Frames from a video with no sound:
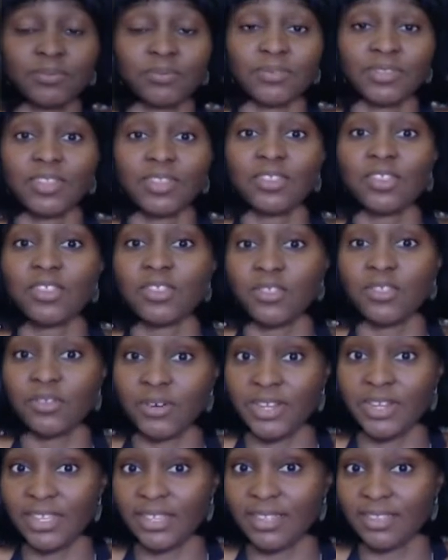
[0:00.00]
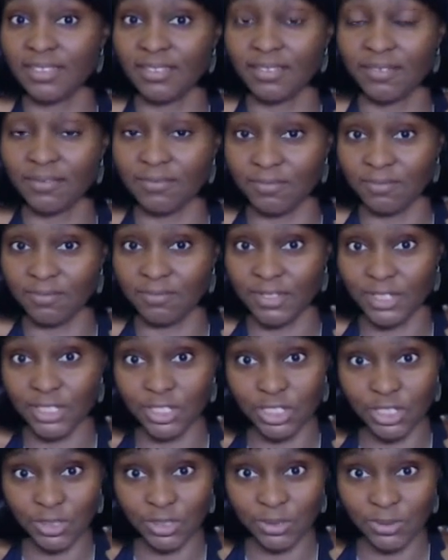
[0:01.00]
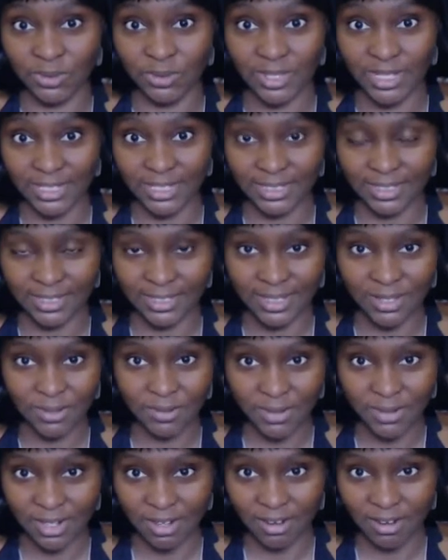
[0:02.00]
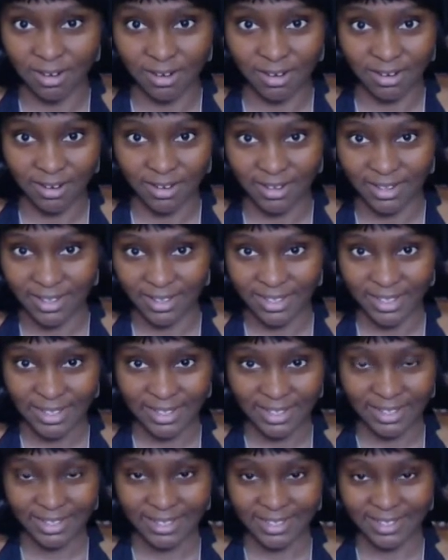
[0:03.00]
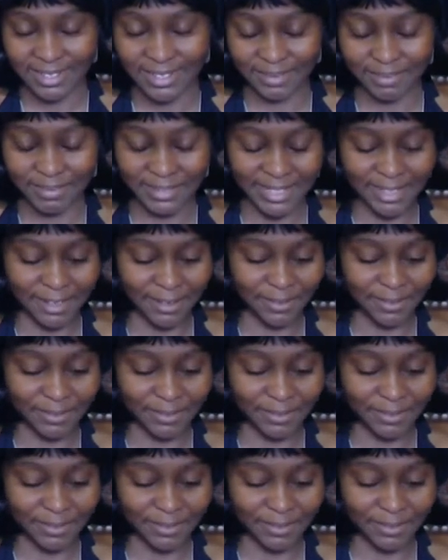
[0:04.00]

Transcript: the 30th of June. Let's see what card comes out.